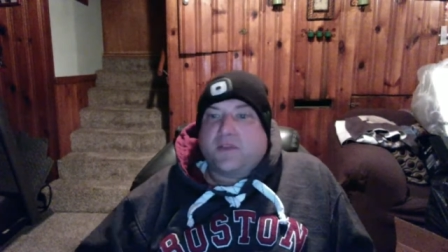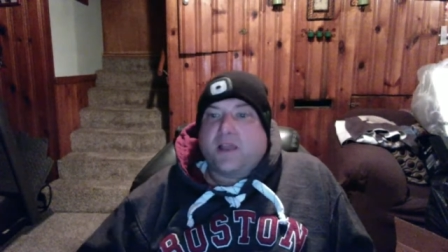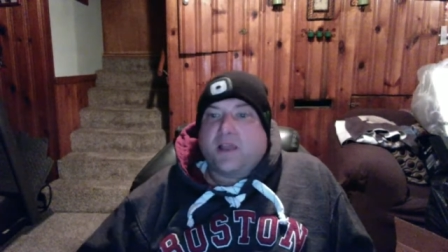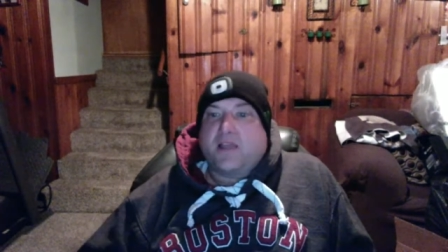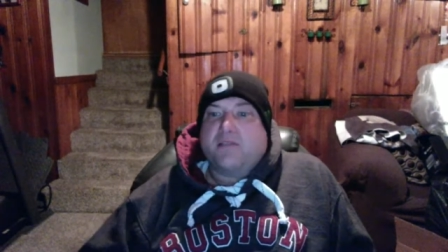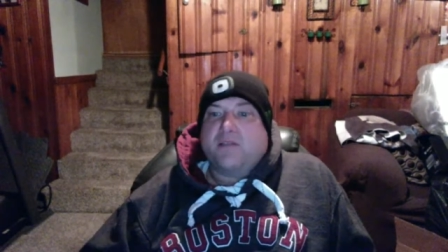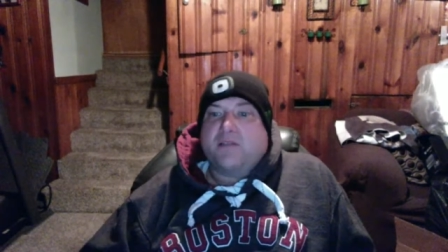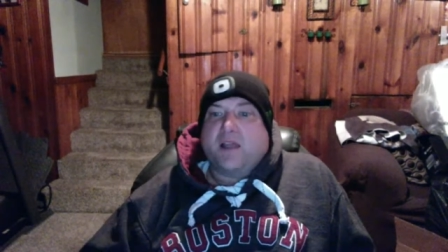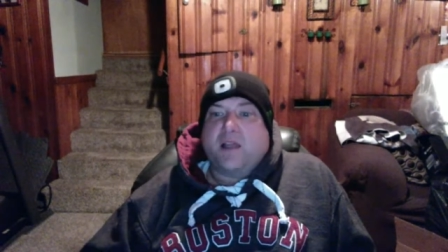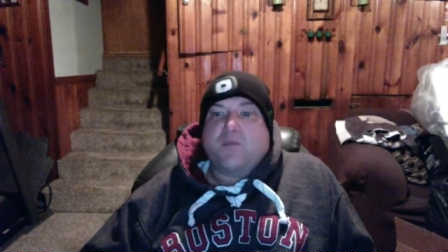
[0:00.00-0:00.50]

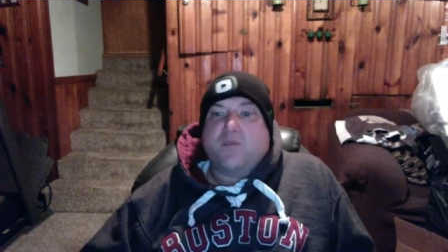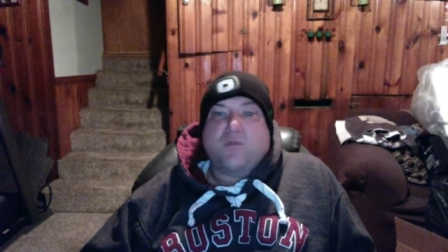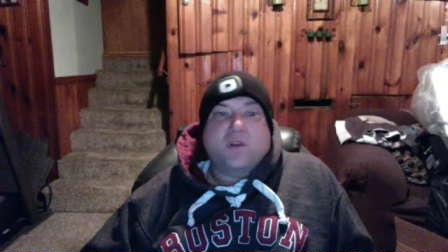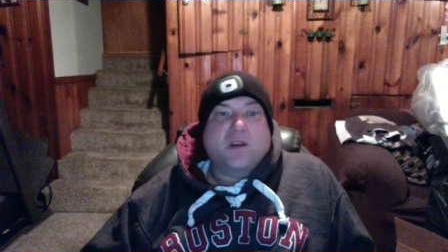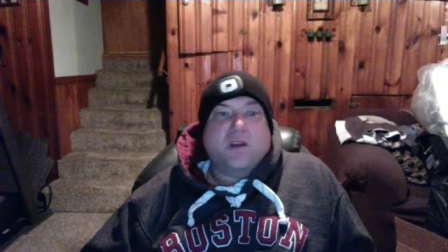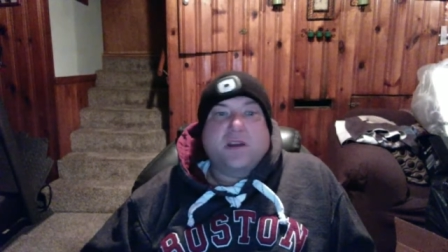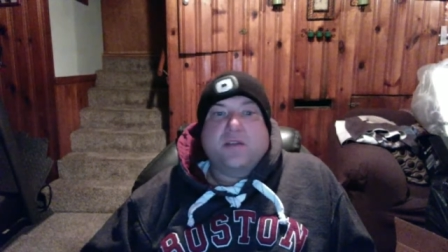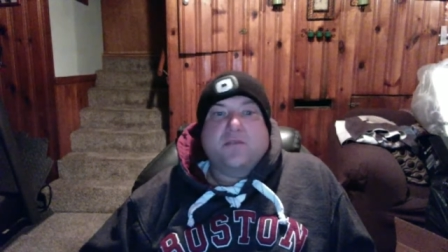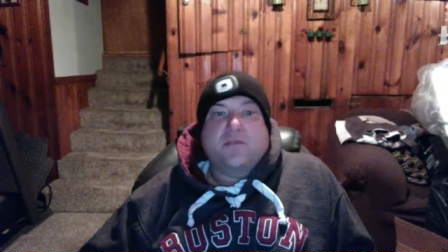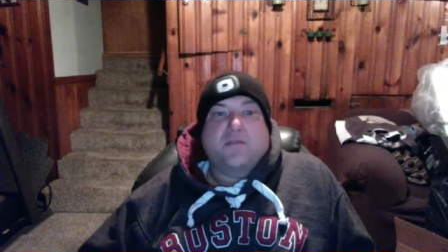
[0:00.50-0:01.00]
I
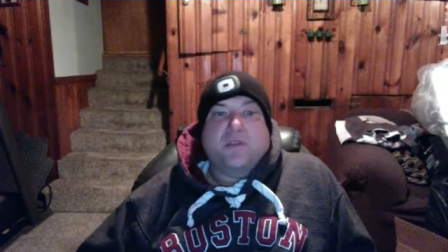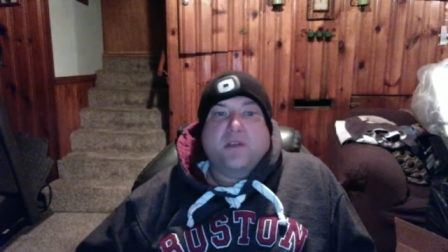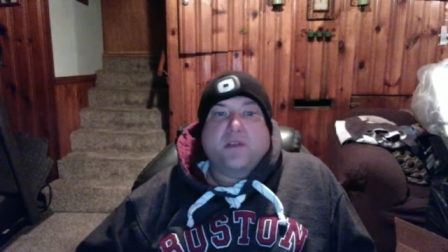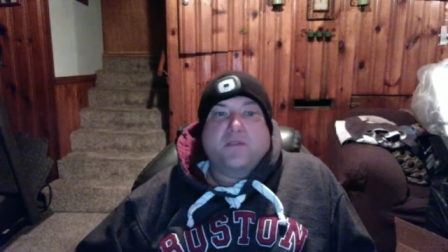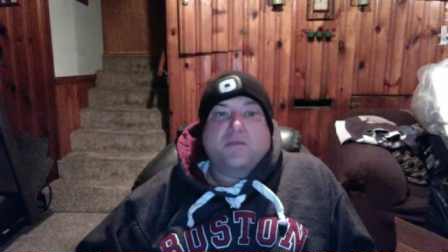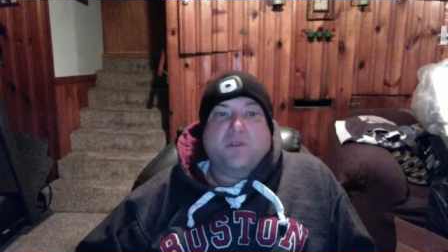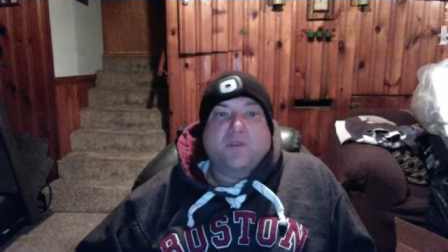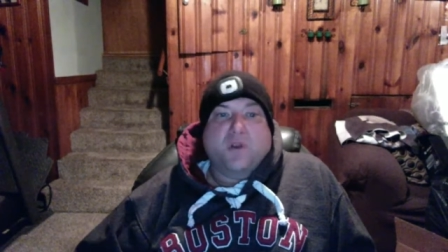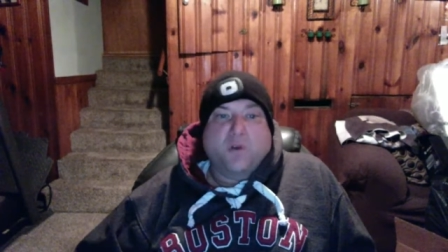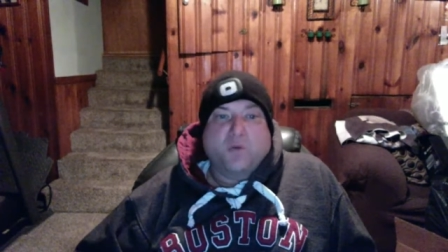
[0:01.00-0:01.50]
wouldn't even
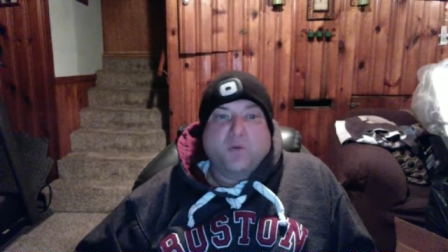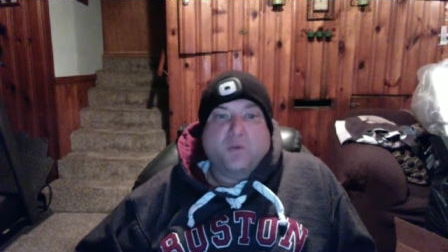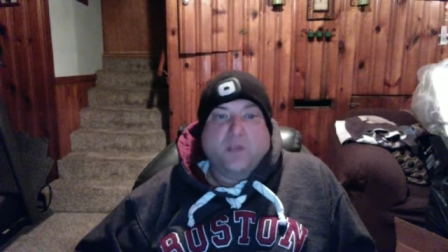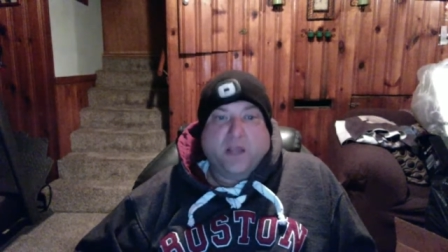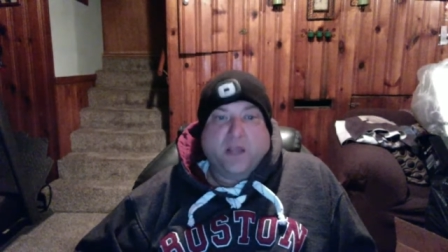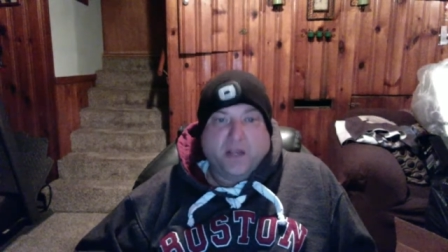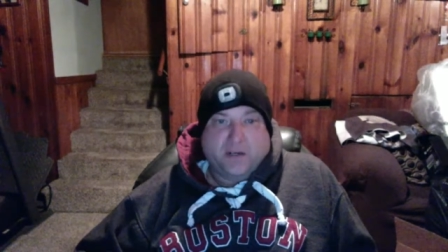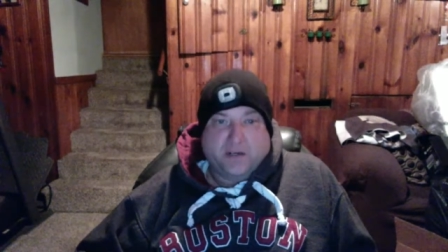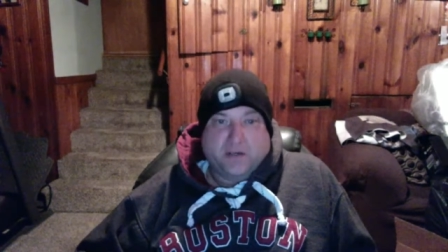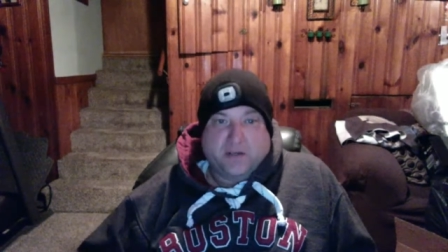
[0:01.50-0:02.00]
have known
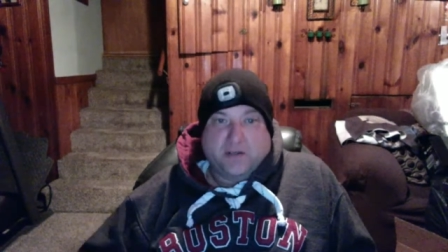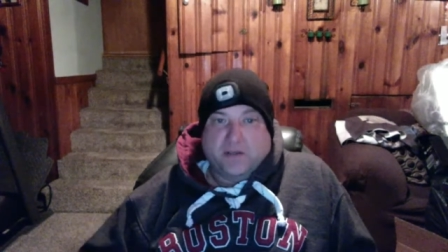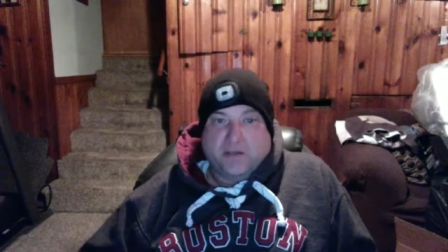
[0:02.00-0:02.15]
that.